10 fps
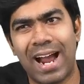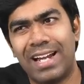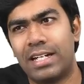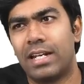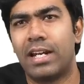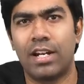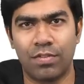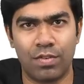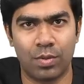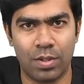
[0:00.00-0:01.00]

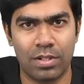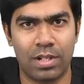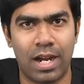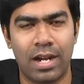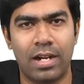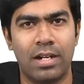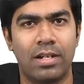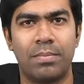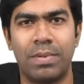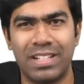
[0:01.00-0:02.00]
alternative fuels and
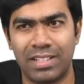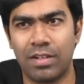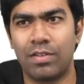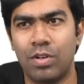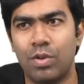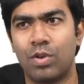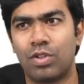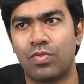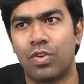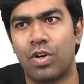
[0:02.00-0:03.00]
preserve
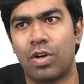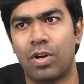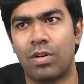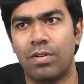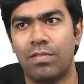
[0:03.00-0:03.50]
glucose for